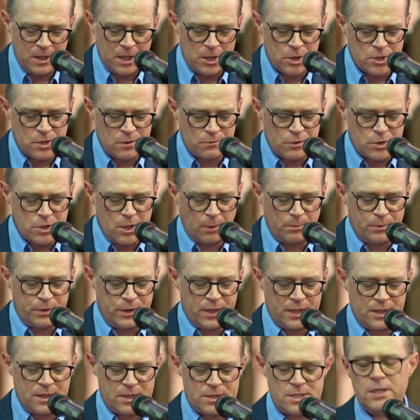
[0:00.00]
because of
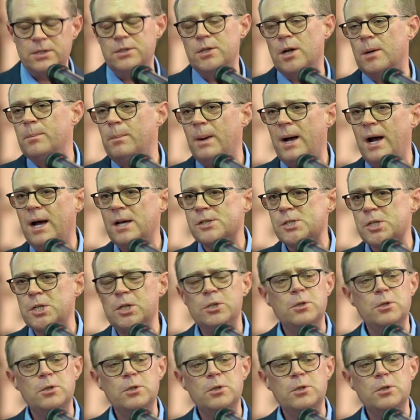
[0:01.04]
something that's in your past.